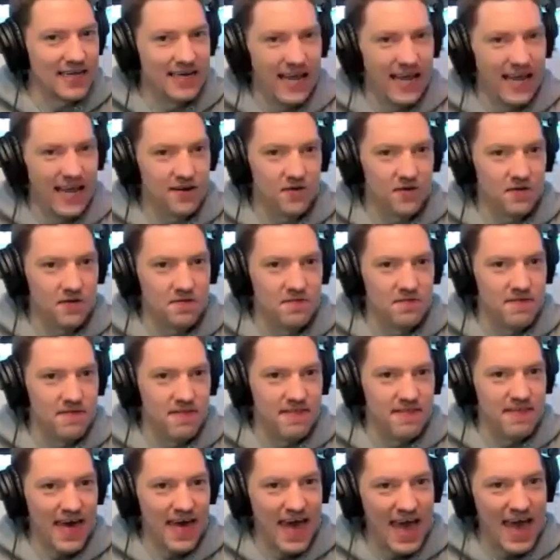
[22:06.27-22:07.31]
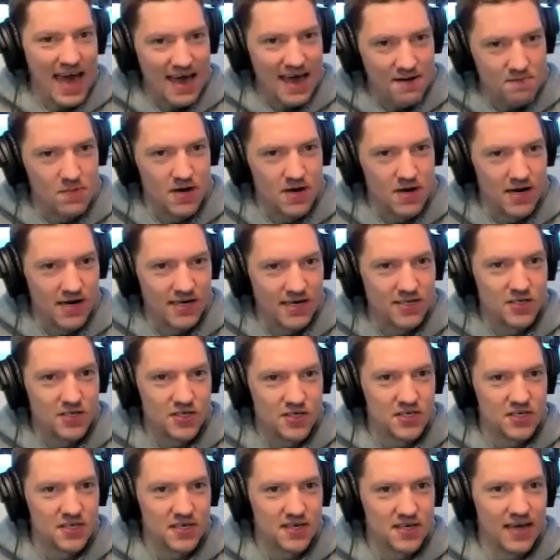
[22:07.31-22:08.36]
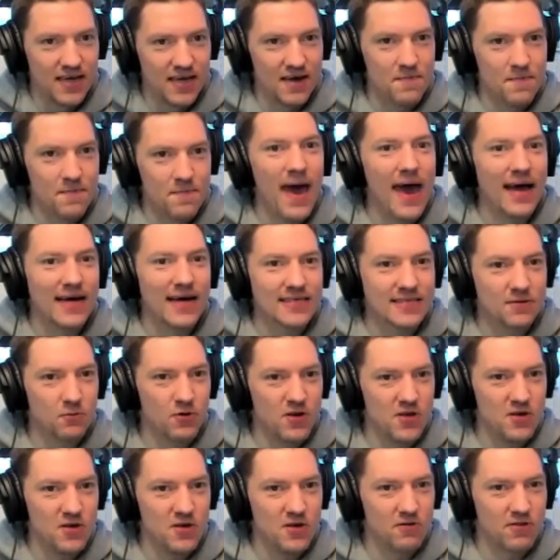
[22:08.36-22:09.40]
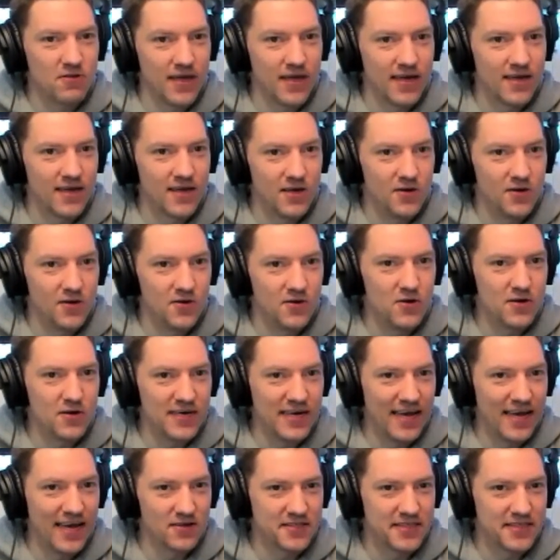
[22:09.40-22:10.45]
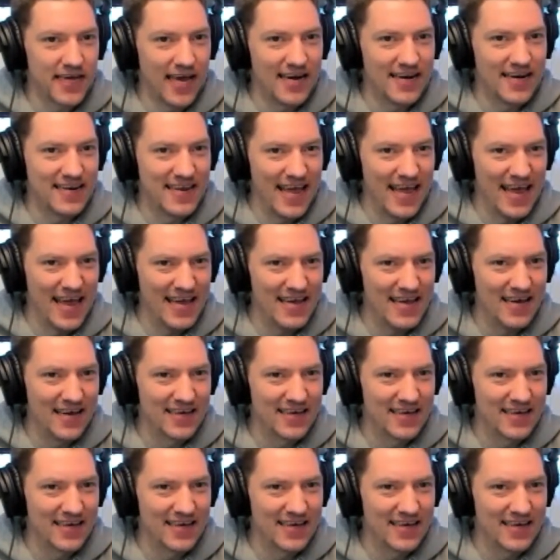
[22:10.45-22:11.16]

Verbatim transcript: handle that much. Uh, Max, what do you think? You you can handle 10 a day?